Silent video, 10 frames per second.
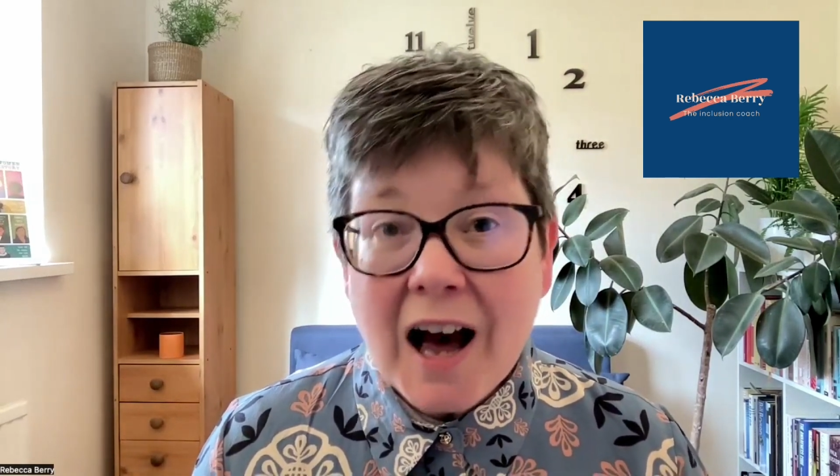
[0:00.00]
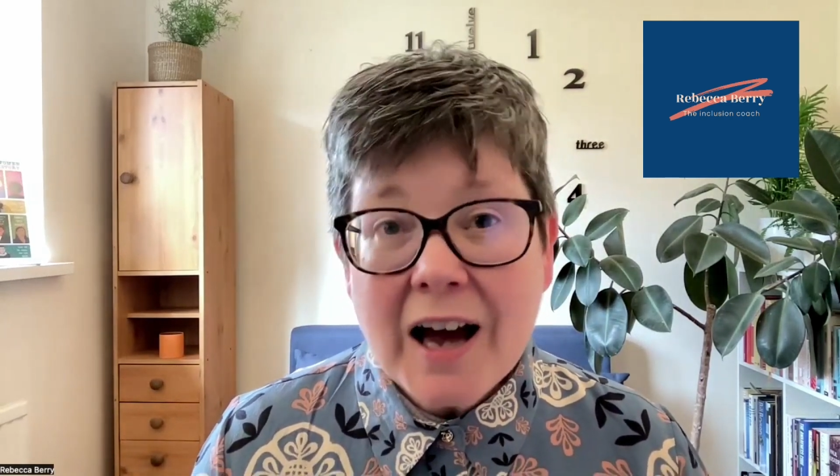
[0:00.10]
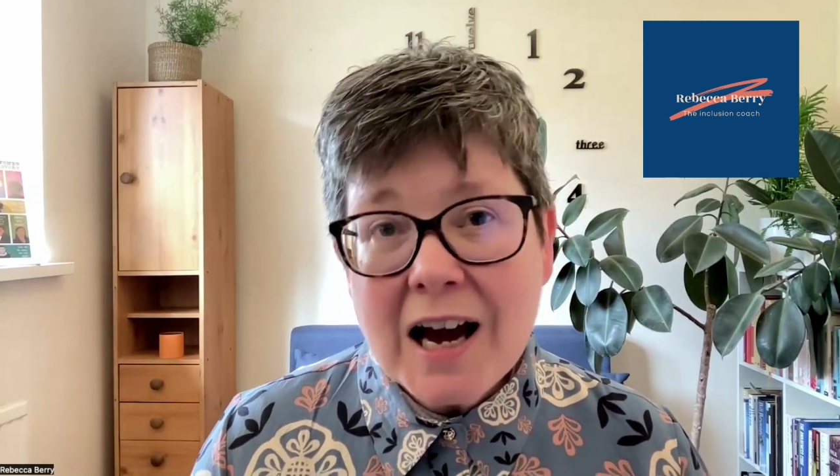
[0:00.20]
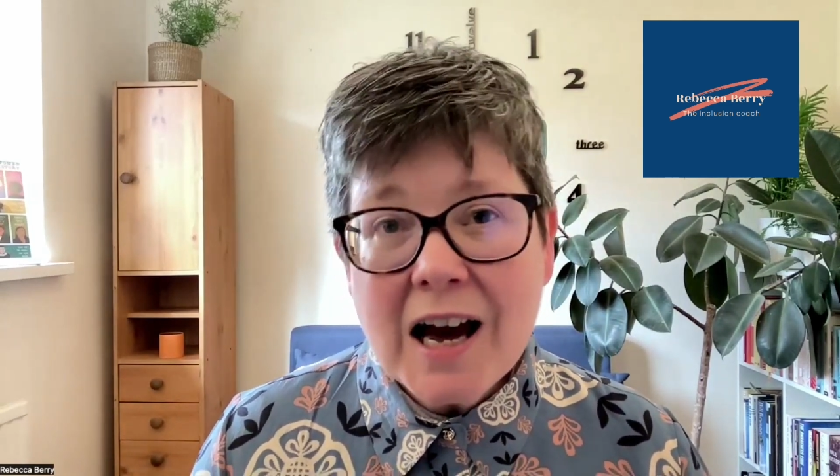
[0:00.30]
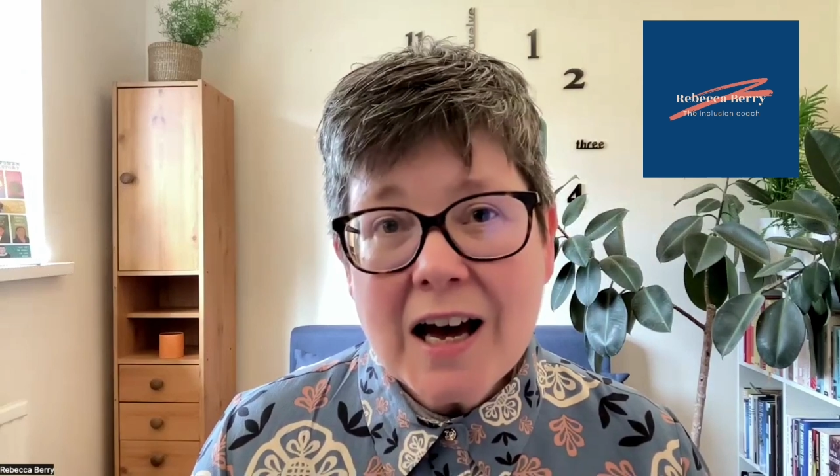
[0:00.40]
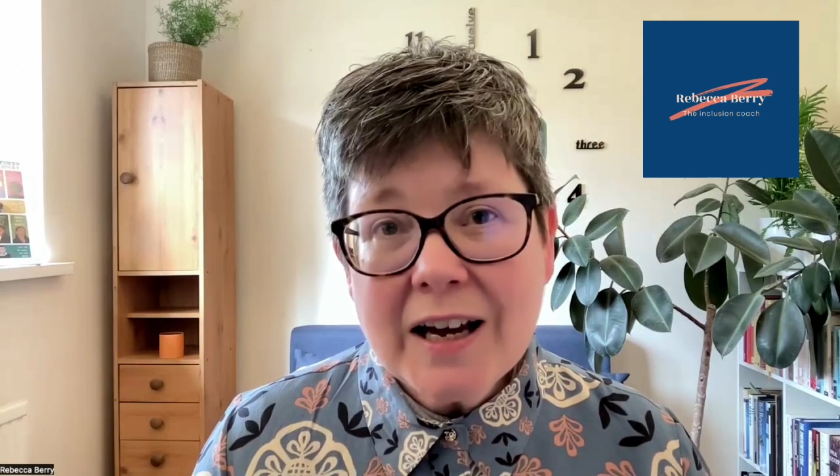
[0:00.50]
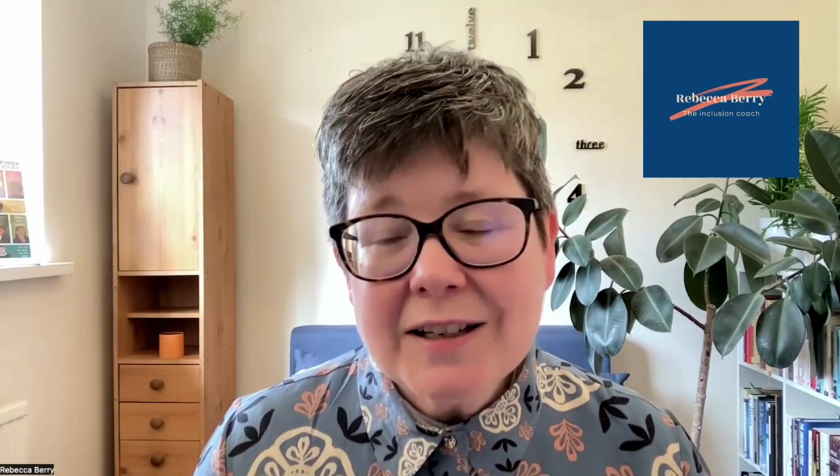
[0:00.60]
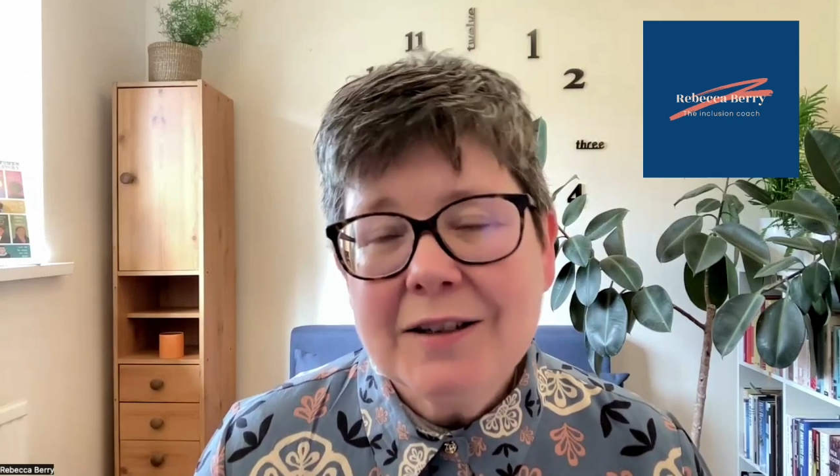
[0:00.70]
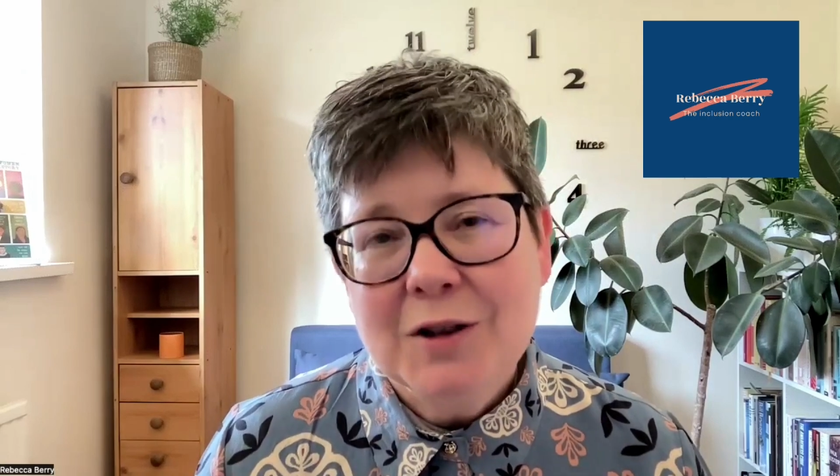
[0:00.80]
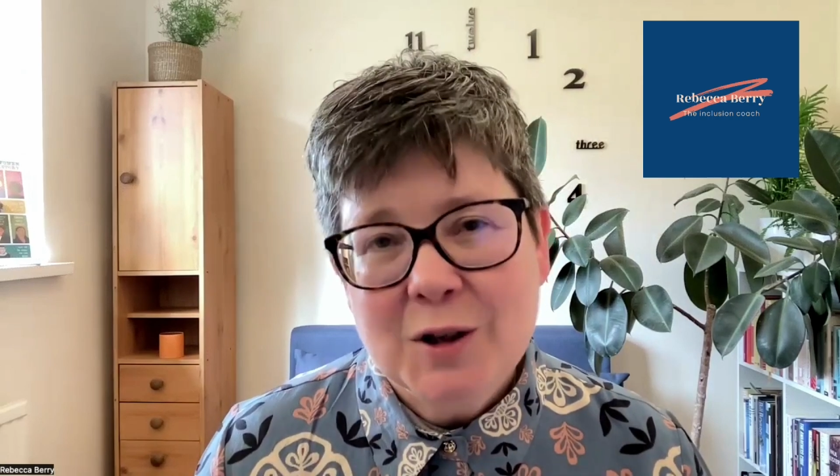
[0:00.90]
"Hi
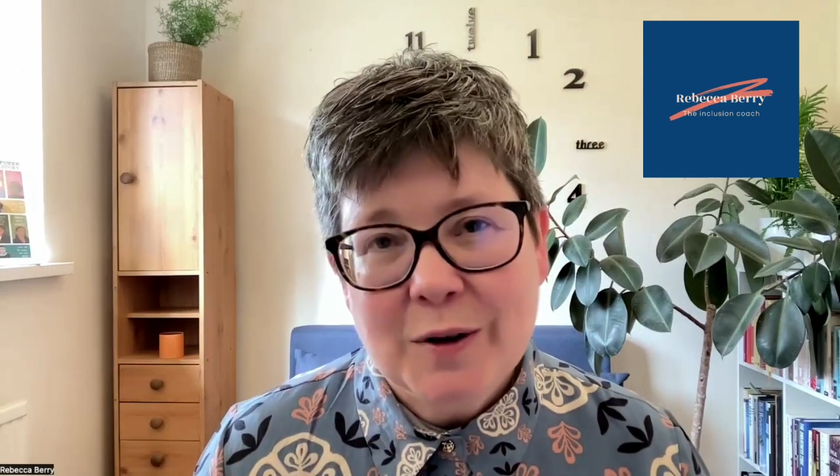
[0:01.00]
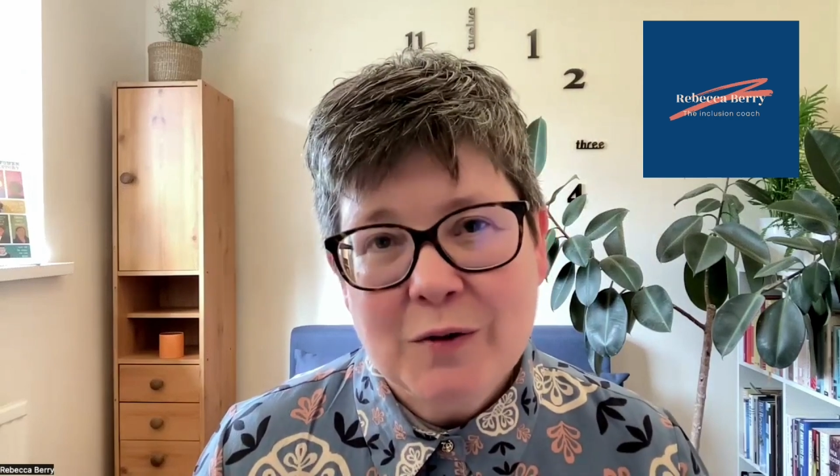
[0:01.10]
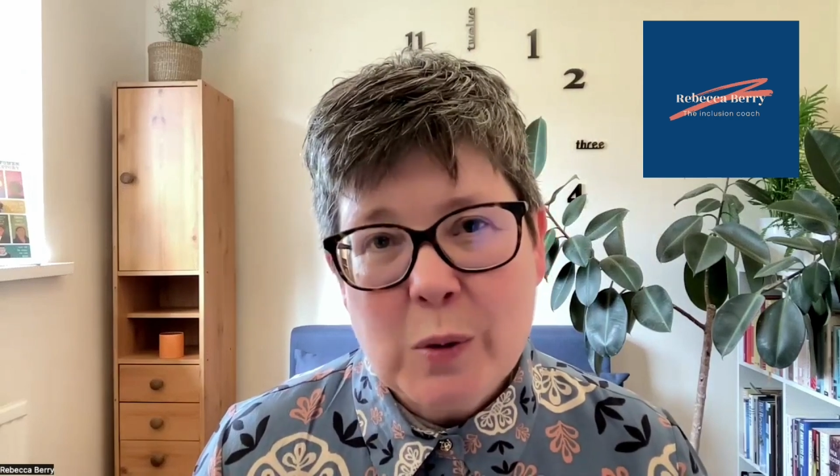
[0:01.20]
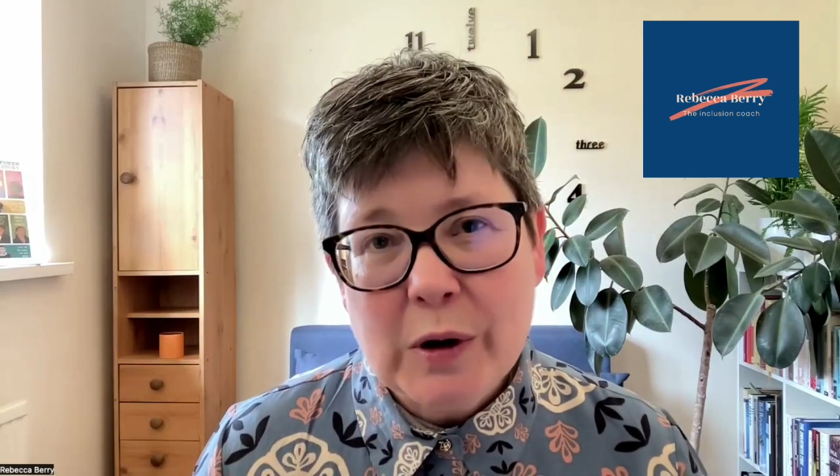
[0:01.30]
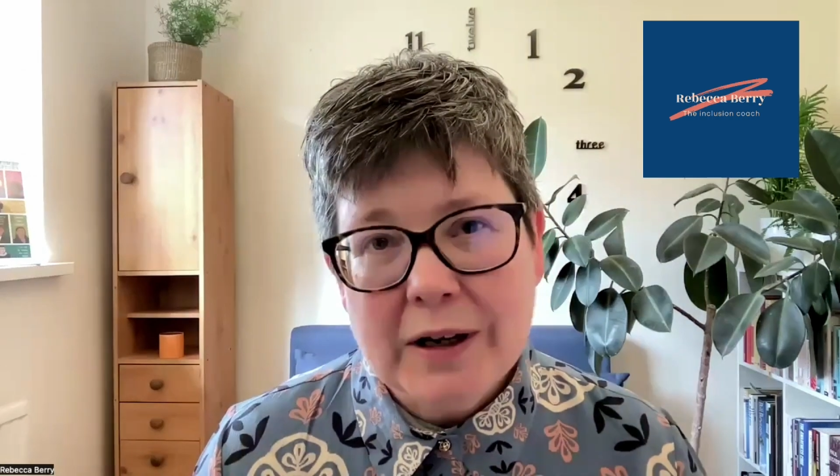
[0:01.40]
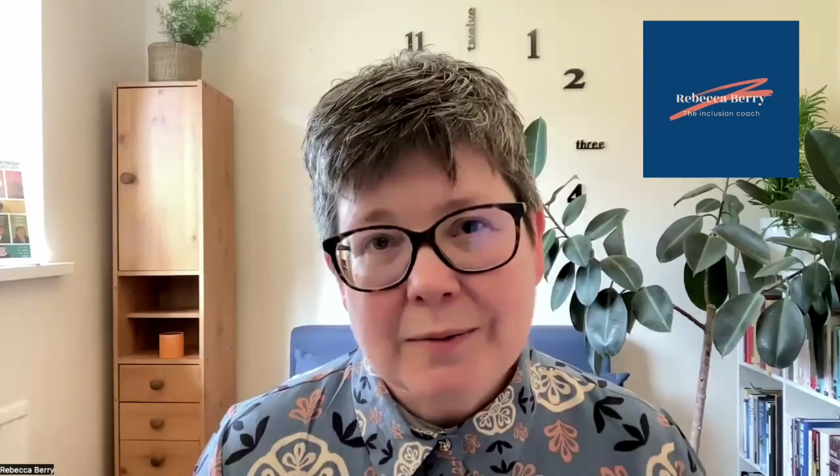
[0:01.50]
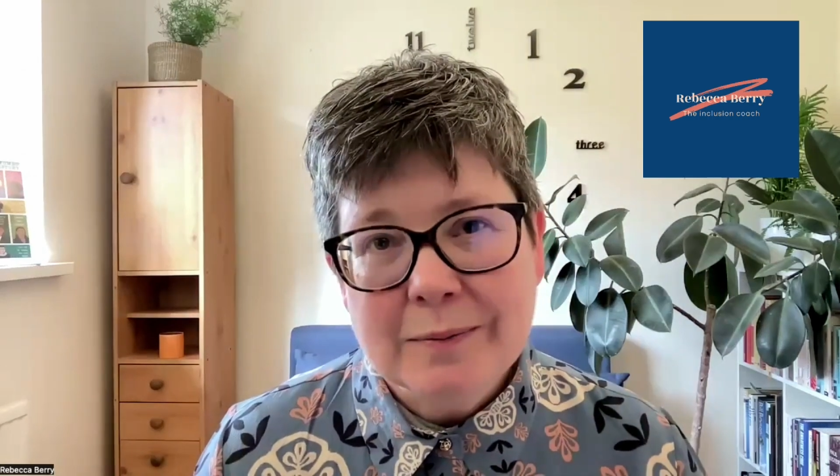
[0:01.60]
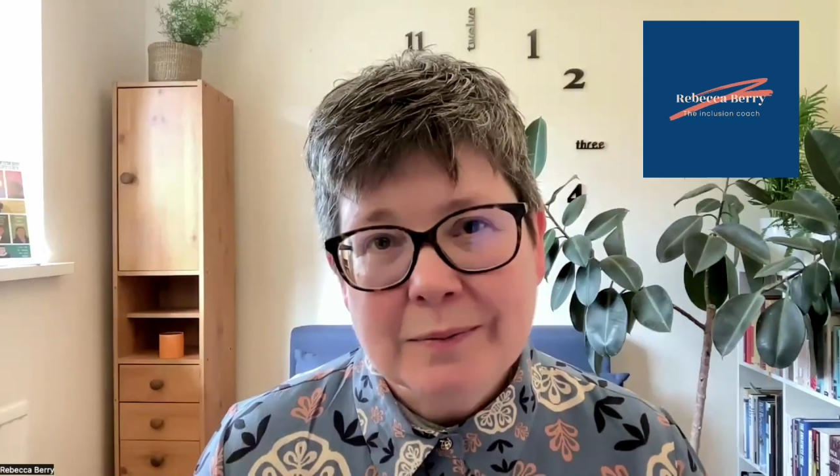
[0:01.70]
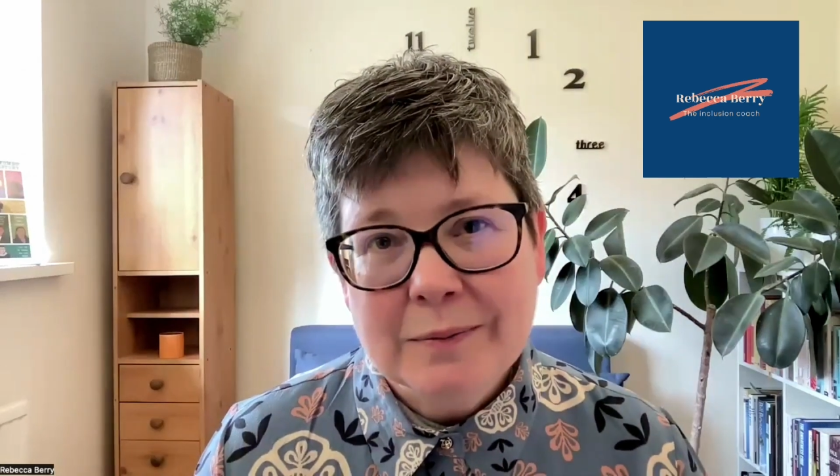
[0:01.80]
guys," to everybody.